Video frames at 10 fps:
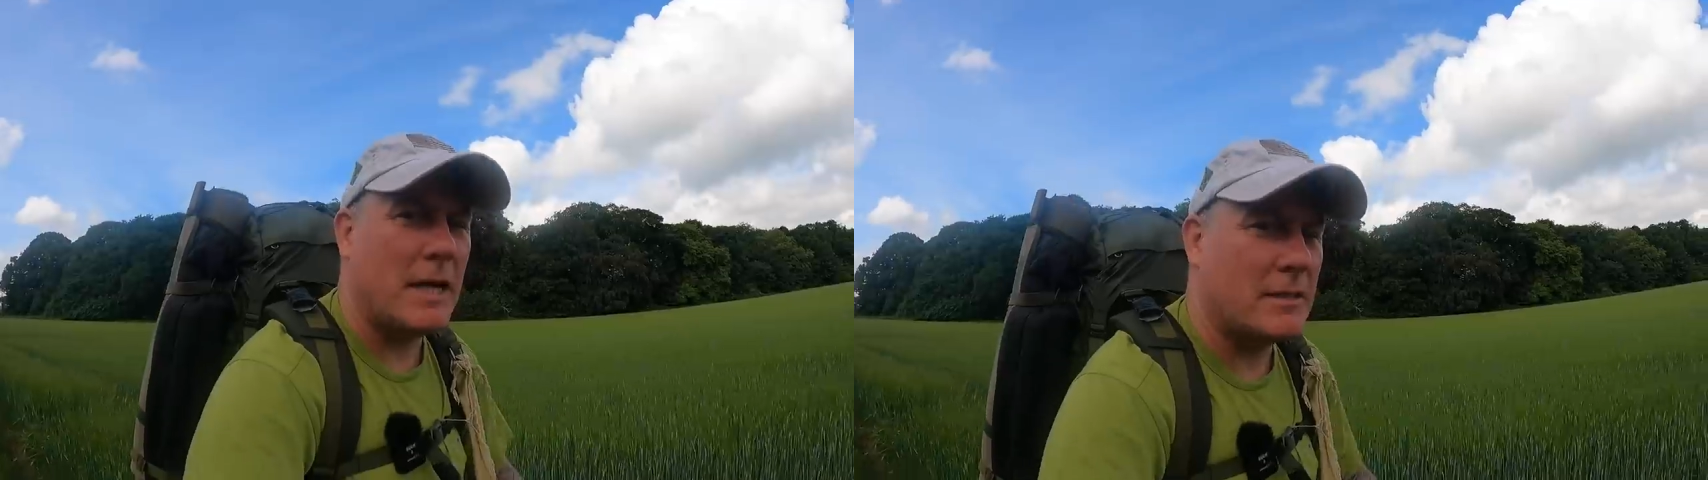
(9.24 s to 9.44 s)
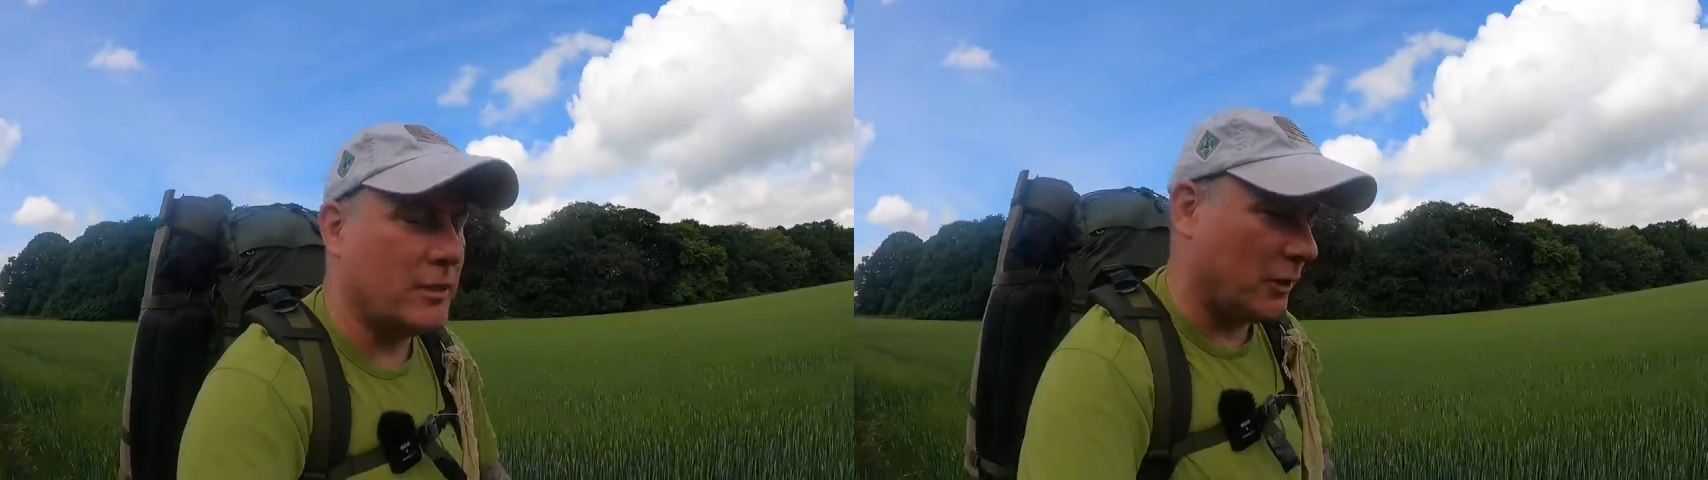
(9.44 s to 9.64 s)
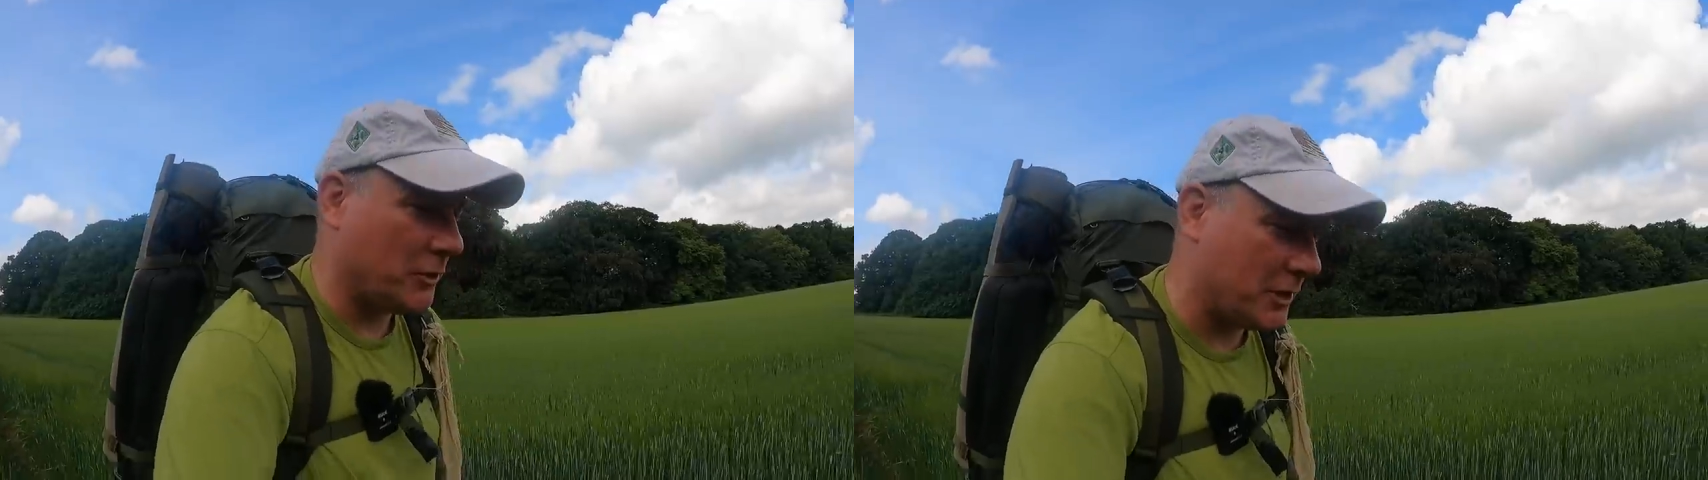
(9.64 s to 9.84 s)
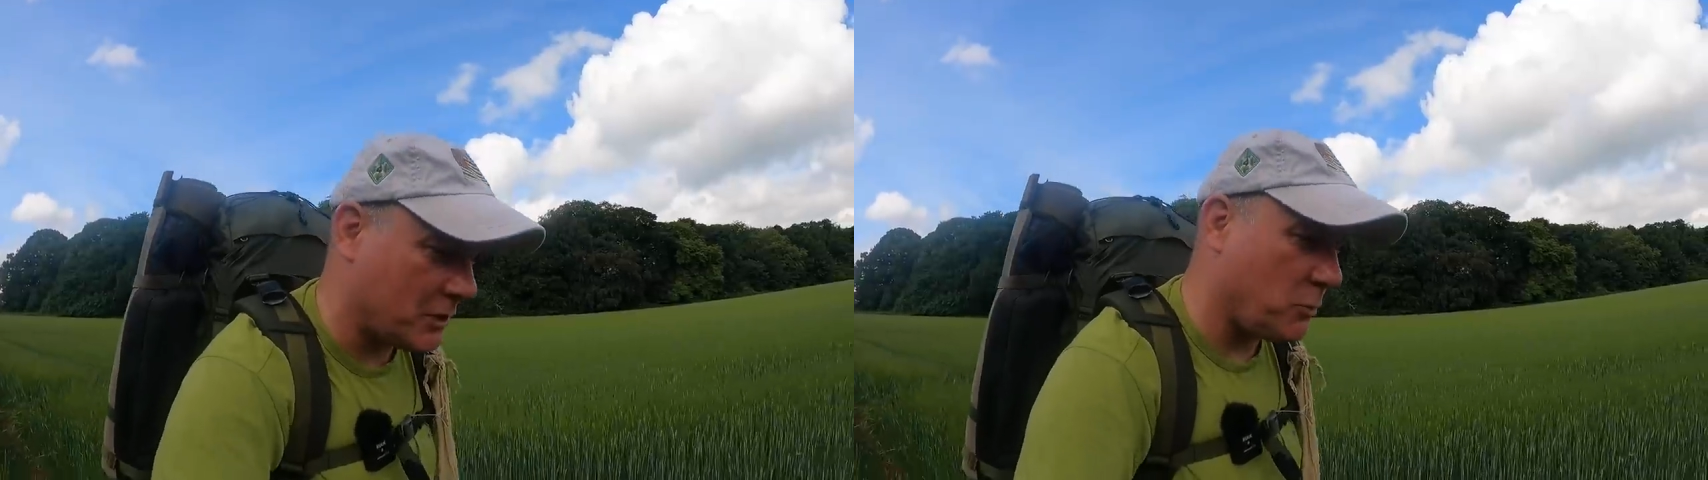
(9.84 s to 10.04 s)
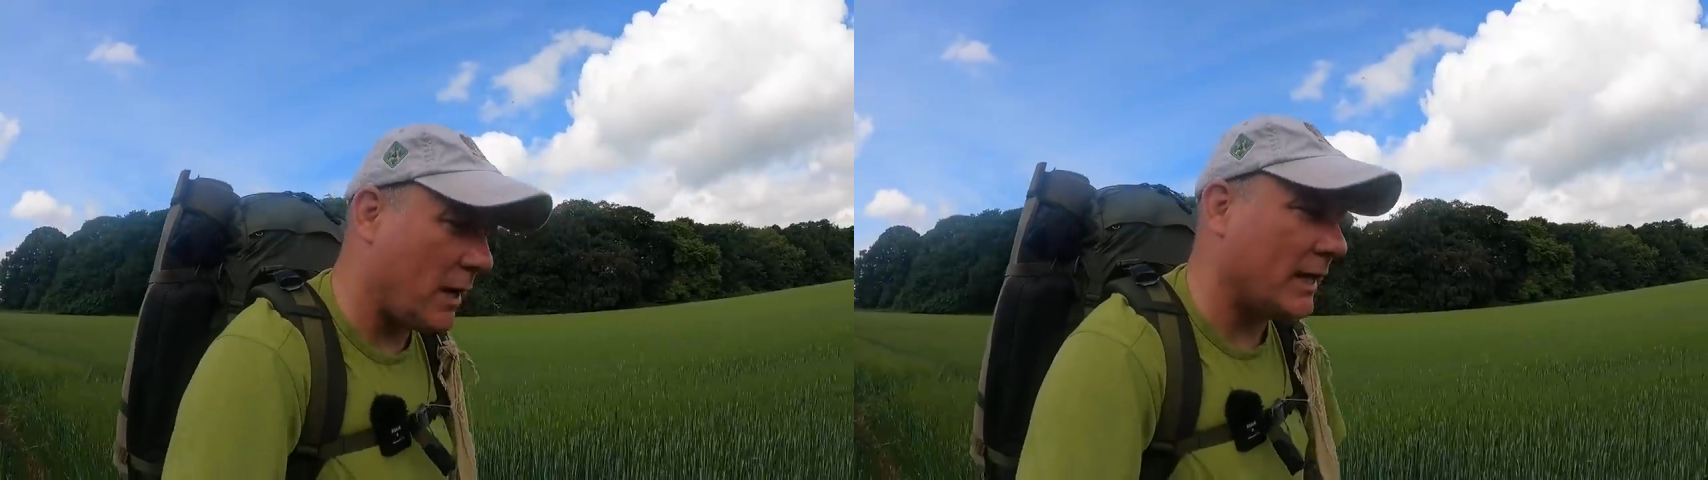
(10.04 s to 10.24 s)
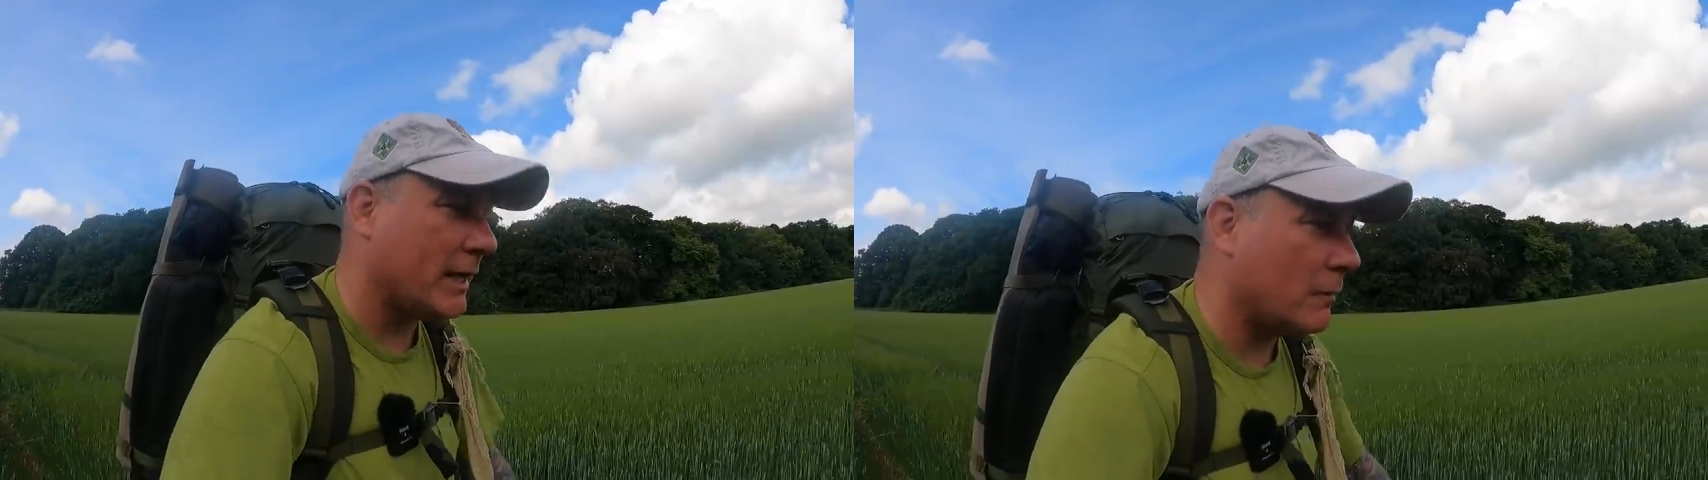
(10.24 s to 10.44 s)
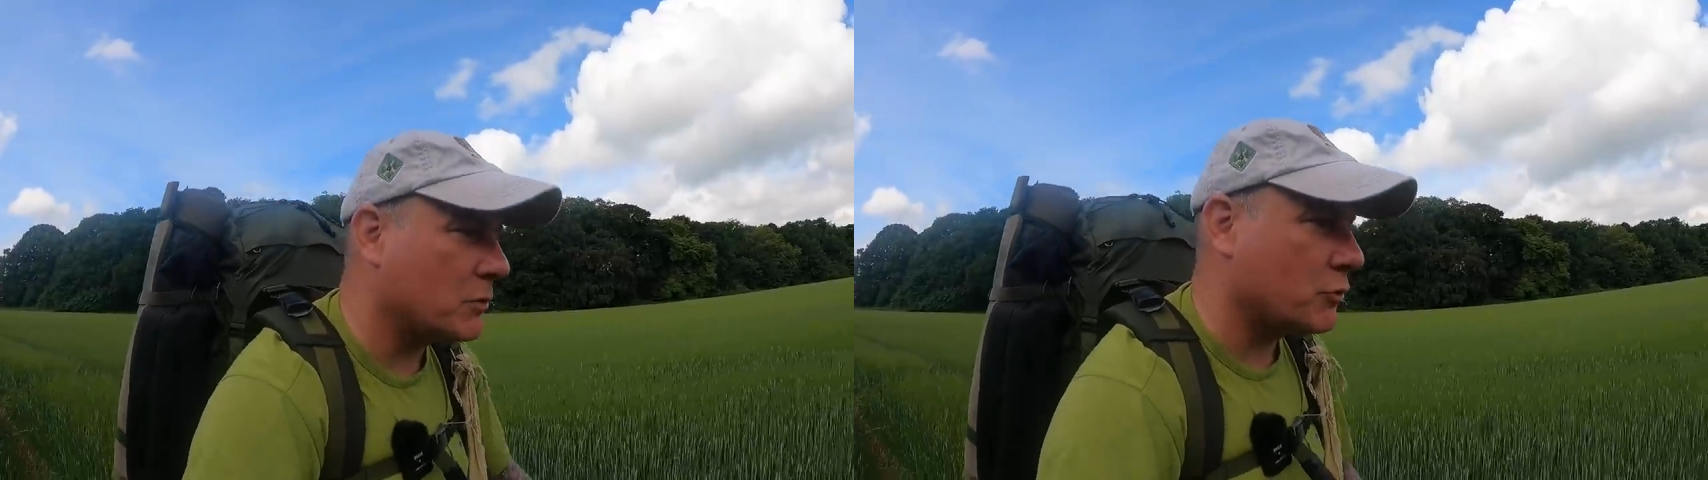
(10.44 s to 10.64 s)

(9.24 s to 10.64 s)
back to Lundy's Wildcamp